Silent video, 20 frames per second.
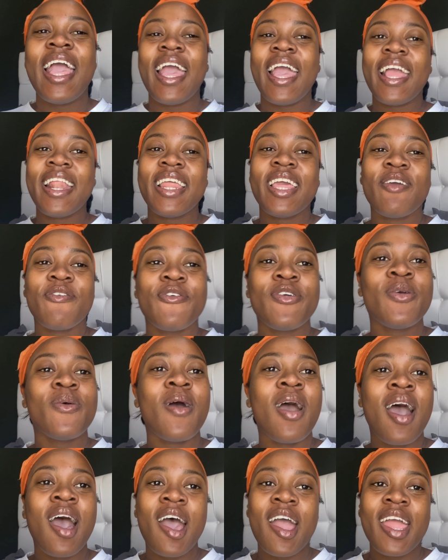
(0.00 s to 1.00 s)
and if you
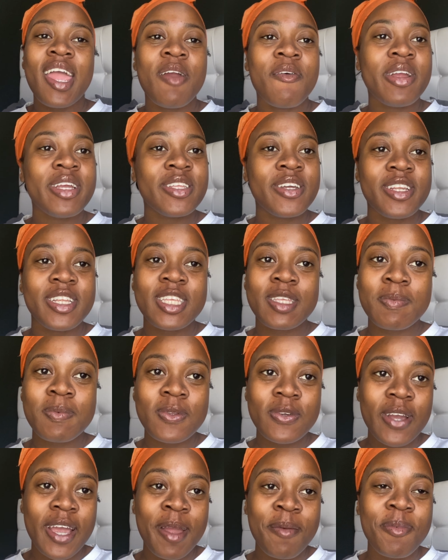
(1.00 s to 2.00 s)
are a returning
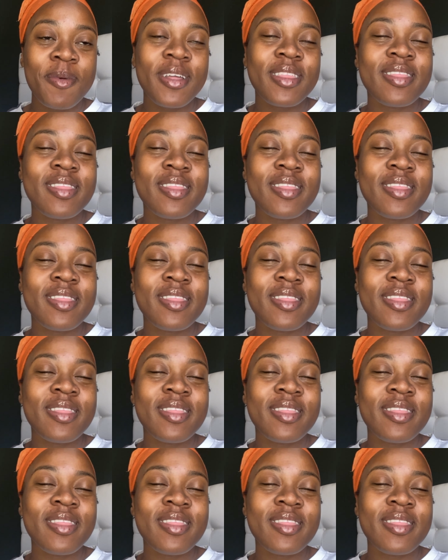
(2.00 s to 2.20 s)
subscriber